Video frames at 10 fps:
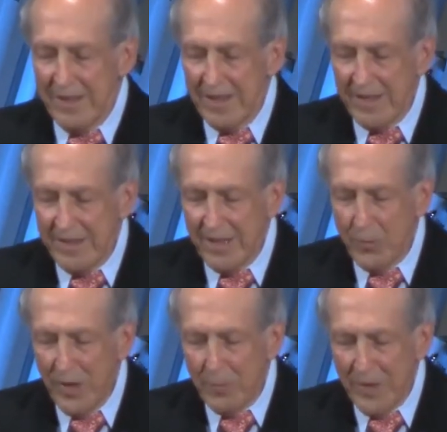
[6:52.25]
and then
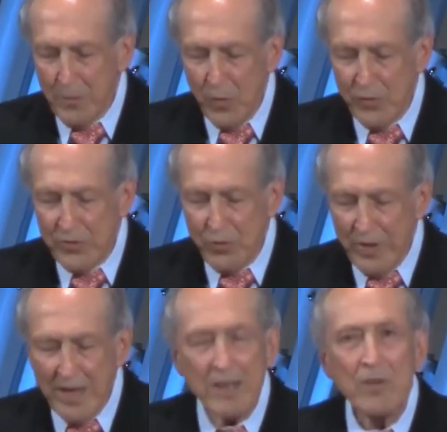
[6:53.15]
about my most
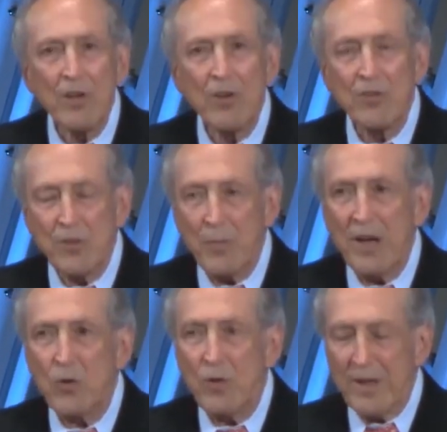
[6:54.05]
creative years in
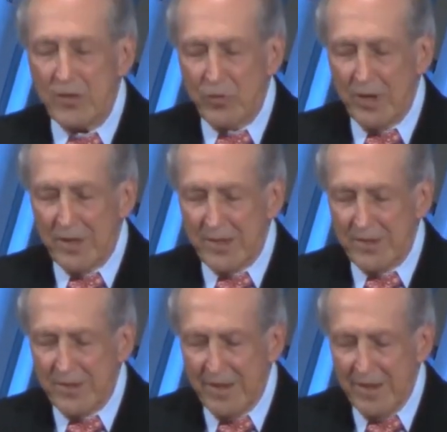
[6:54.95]

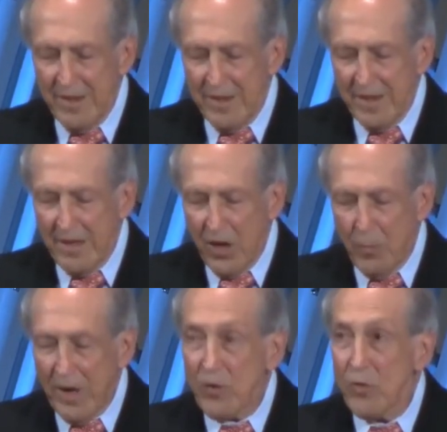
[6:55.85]
microelectronics and how
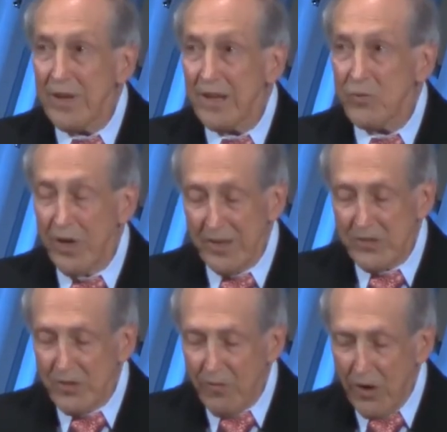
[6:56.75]

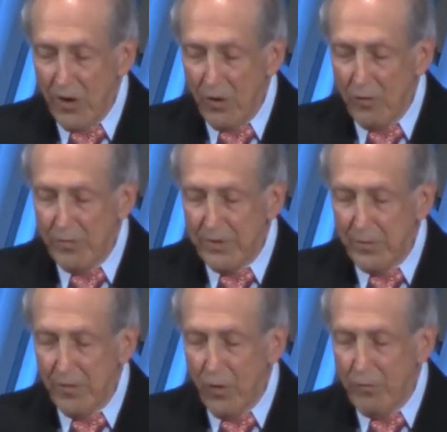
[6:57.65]
microelectronics evolved
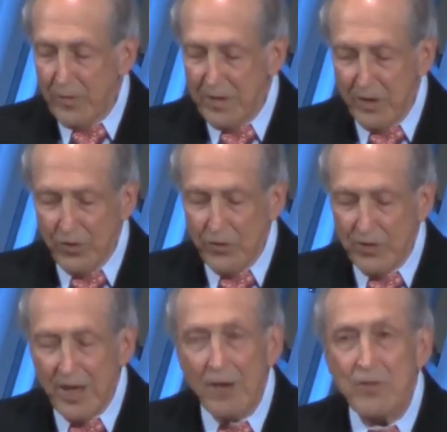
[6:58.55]
over the years
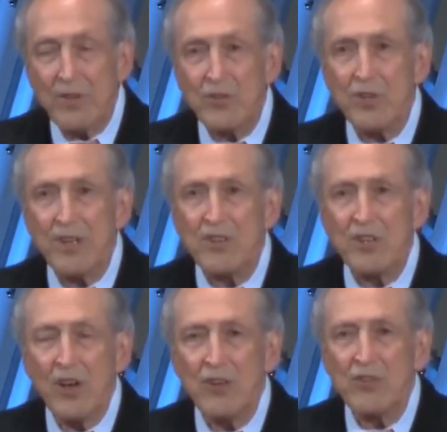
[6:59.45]
to have such an
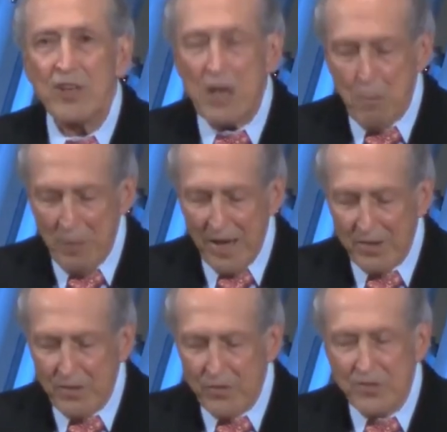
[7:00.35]
astonishing impact on